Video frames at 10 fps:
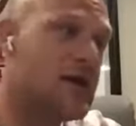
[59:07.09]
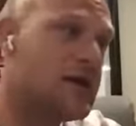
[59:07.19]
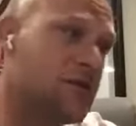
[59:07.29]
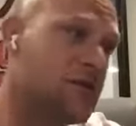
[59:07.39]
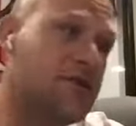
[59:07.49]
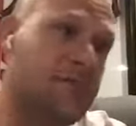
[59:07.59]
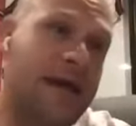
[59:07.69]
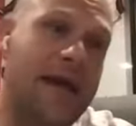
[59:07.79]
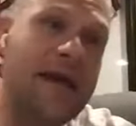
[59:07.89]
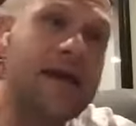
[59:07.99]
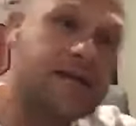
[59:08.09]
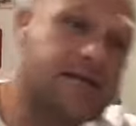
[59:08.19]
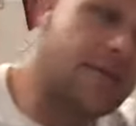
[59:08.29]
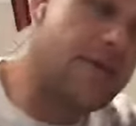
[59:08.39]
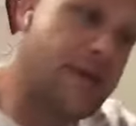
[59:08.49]
So to me,
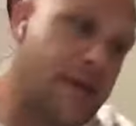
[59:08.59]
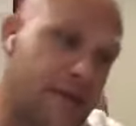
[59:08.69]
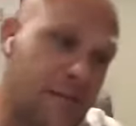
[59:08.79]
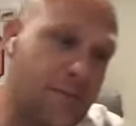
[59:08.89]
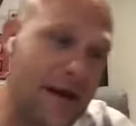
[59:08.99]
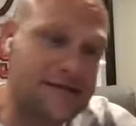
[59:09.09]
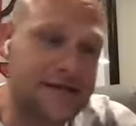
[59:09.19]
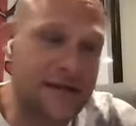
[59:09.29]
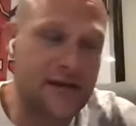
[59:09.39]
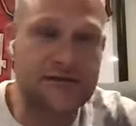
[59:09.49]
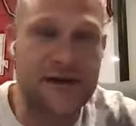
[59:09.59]
some of the the best deals